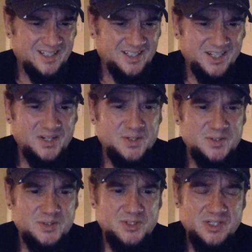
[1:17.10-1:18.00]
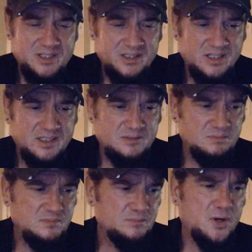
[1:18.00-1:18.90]
huge
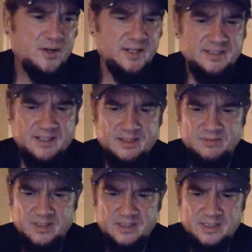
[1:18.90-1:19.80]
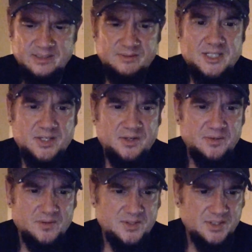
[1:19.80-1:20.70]
parties of
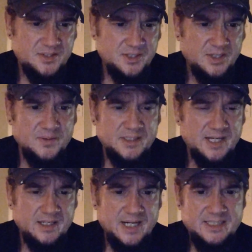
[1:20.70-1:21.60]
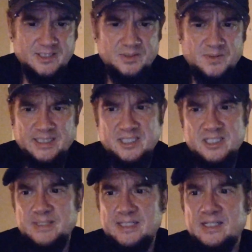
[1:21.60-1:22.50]
rescuers to go in there and do what needs to be
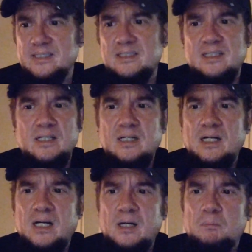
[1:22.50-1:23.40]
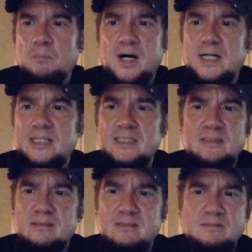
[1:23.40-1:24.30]
done. But
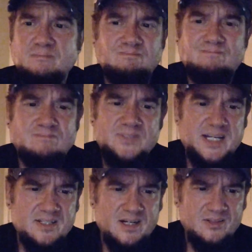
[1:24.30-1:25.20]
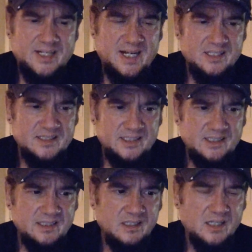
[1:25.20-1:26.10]
that's not reality.
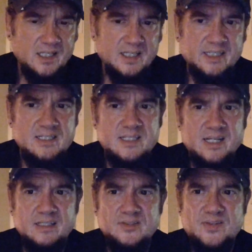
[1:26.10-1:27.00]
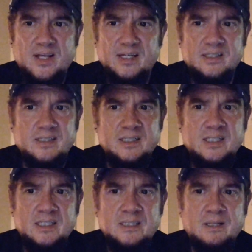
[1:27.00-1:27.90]
All I can say is that
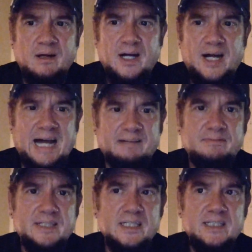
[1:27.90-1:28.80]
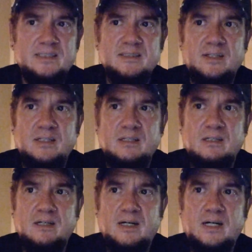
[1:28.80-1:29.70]
I feel it.
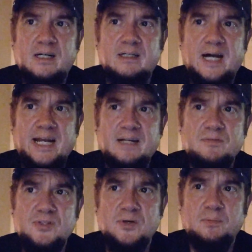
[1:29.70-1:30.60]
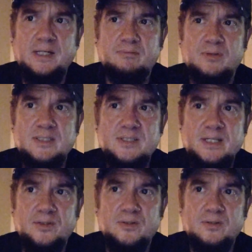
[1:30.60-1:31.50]
I have so many friends here,